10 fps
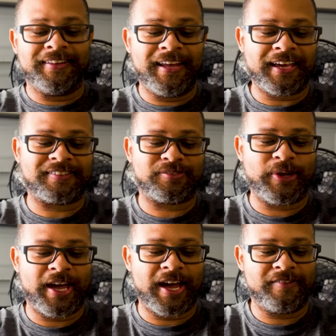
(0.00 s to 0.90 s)
The next
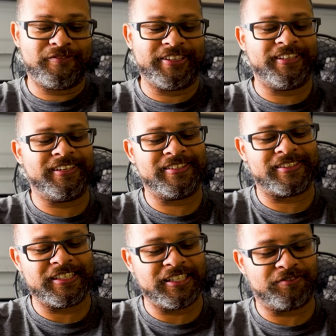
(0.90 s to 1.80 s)
we have
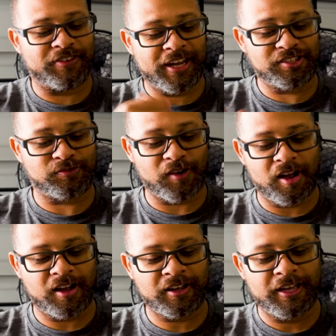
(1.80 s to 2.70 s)
is the Finesse
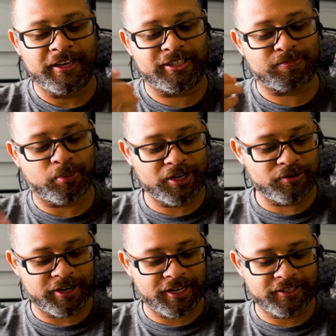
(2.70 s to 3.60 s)
Frog. It's
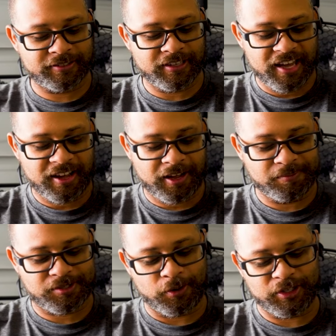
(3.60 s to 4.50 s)
pre-rigged.
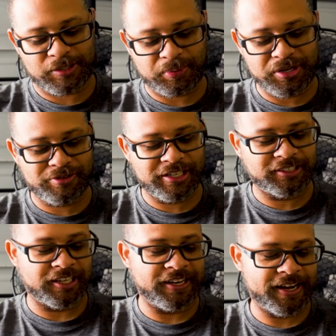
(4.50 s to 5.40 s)
So it's pre-rigged
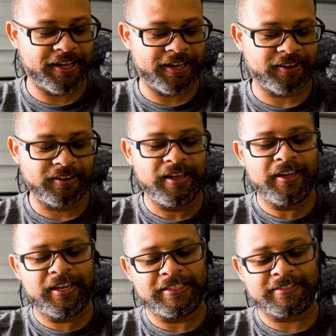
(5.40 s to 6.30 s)
on a Ned Hag.
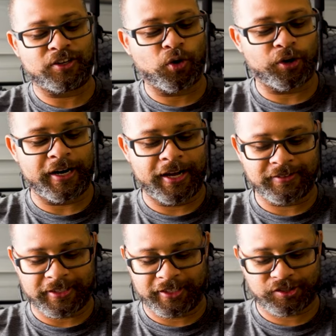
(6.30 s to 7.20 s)
It's a 1/4
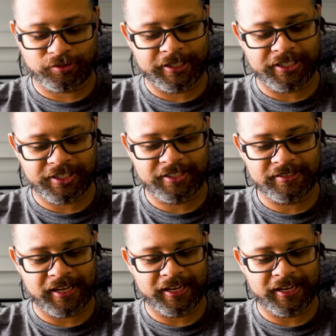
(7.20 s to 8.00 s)
ounce and it's 3 inches.